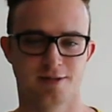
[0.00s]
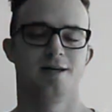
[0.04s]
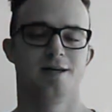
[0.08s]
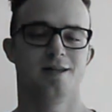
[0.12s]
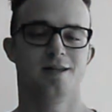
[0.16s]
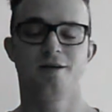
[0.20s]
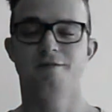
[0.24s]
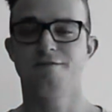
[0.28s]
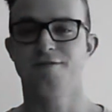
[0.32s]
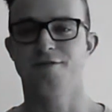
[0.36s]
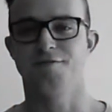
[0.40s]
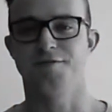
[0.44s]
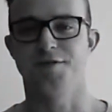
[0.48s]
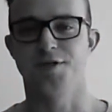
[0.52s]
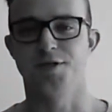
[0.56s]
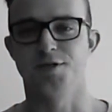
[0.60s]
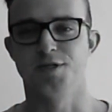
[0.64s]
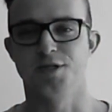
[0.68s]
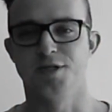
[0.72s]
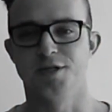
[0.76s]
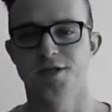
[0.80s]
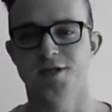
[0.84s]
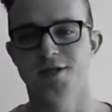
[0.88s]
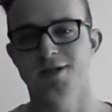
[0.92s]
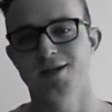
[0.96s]
I love the
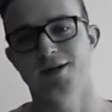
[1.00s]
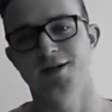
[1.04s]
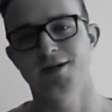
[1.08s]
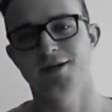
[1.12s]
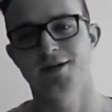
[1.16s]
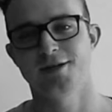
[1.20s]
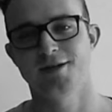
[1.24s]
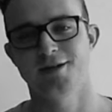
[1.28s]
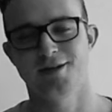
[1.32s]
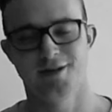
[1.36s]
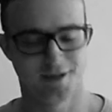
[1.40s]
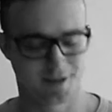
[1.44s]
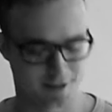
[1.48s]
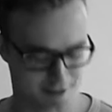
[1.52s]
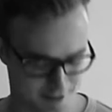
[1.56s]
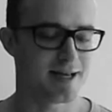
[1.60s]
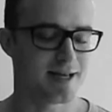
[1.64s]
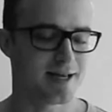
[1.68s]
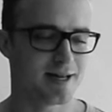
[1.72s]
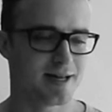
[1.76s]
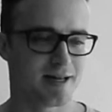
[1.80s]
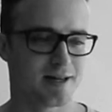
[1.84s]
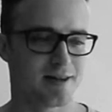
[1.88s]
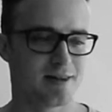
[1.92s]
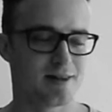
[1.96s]
future.
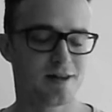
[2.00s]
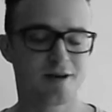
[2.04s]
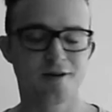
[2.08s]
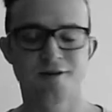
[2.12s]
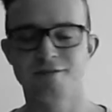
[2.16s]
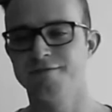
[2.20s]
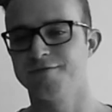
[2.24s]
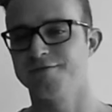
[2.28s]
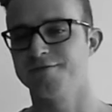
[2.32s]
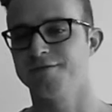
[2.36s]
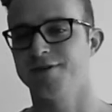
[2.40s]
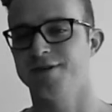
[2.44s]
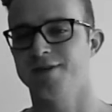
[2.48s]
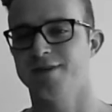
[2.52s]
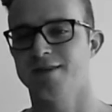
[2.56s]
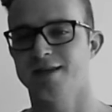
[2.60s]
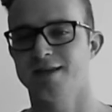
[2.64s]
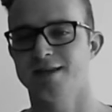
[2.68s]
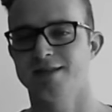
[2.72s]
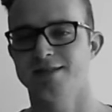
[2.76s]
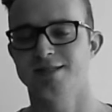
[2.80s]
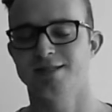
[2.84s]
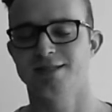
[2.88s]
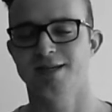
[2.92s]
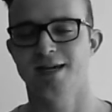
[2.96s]
And I love
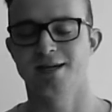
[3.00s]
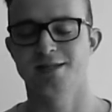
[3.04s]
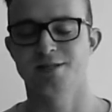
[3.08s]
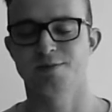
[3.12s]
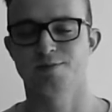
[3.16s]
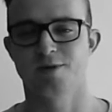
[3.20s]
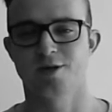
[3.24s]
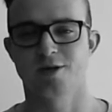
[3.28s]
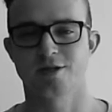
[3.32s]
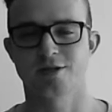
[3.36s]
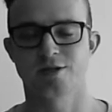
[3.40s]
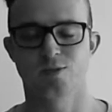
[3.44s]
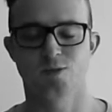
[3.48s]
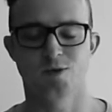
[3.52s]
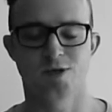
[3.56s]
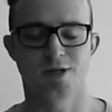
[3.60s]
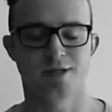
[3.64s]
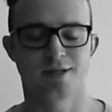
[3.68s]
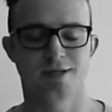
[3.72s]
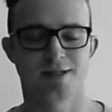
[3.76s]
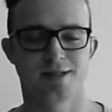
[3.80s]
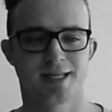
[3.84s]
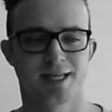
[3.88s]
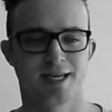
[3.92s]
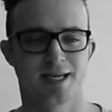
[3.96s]
that Xbox
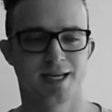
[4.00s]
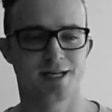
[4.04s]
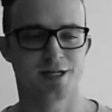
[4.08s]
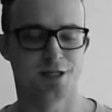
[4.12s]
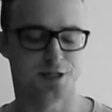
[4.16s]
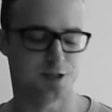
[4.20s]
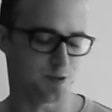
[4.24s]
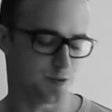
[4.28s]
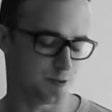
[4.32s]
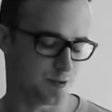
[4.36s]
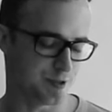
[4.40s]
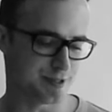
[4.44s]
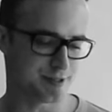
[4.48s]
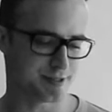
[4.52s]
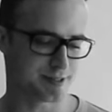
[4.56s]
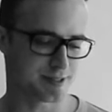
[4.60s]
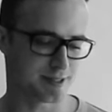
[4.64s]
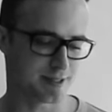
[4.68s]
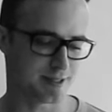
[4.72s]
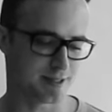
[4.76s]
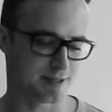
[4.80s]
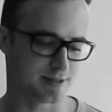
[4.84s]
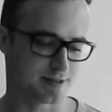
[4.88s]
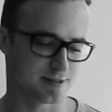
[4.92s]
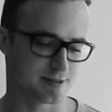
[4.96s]
One can do these
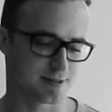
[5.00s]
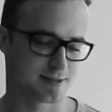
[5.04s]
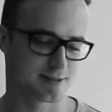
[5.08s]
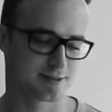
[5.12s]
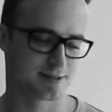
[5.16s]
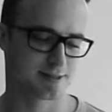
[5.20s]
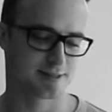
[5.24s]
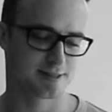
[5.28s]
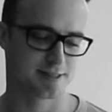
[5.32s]
things.